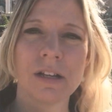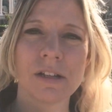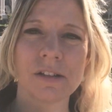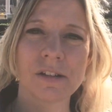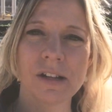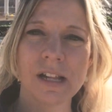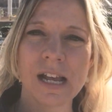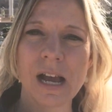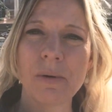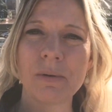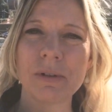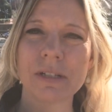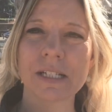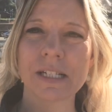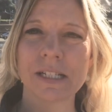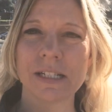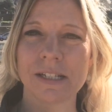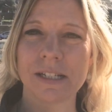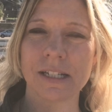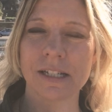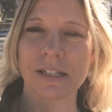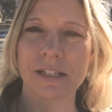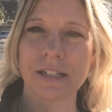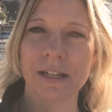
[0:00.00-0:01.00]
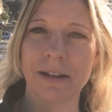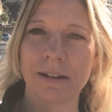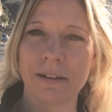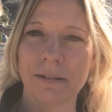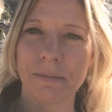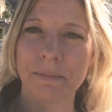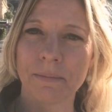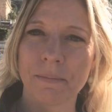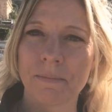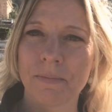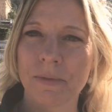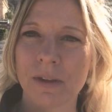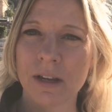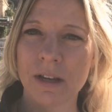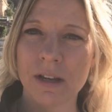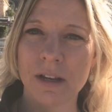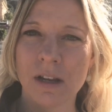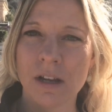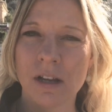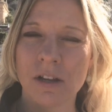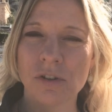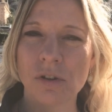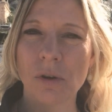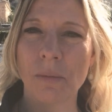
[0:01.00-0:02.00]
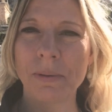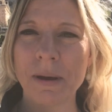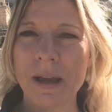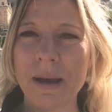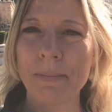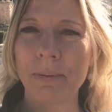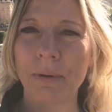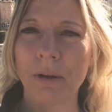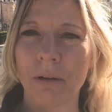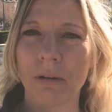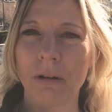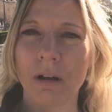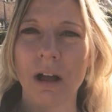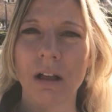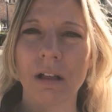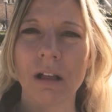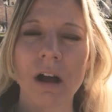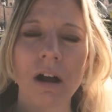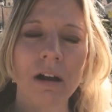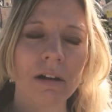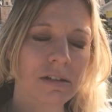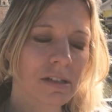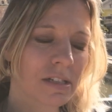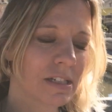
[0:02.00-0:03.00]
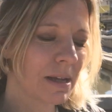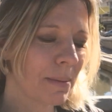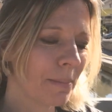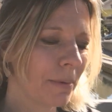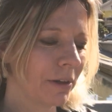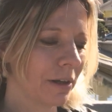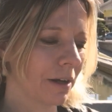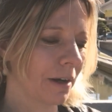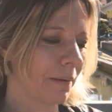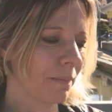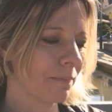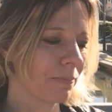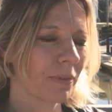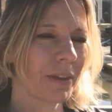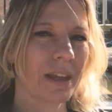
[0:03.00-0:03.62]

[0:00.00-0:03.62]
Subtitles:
So that was consistent. So people are all similar.